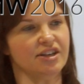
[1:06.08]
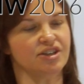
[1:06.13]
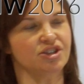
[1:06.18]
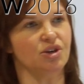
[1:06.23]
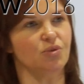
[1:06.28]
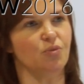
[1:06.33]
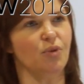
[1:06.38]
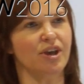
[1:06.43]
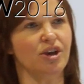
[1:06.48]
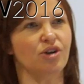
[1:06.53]

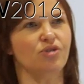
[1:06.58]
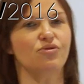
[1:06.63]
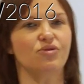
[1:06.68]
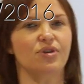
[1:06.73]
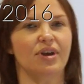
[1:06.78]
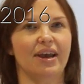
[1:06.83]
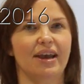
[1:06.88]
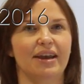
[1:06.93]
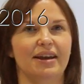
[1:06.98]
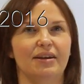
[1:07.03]
So we
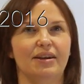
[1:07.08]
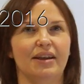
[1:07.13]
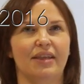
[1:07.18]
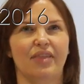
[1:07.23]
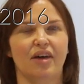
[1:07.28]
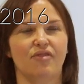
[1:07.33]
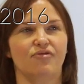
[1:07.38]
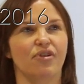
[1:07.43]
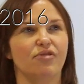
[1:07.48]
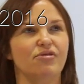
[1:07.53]
can,
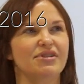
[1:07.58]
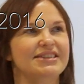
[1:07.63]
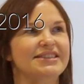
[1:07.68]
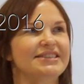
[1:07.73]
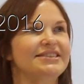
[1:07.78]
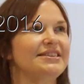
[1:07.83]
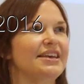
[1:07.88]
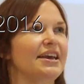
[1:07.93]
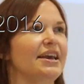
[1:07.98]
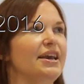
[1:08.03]
in that very
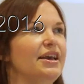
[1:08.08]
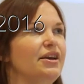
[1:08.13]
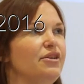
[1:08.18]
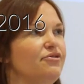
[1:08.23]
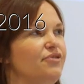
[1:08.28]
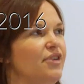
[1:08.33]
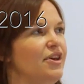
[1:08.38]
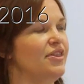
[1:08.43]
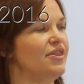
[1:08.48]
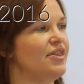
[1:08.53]

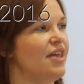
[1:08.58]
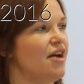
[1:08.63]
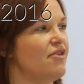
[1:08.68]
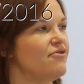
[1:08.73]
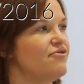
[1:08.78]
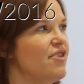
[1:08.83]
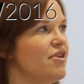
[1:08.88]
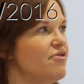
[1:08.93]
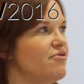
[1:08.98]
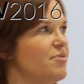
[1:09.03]
safe, in
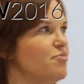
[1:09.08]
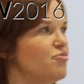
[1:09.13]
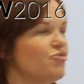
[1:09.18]
that very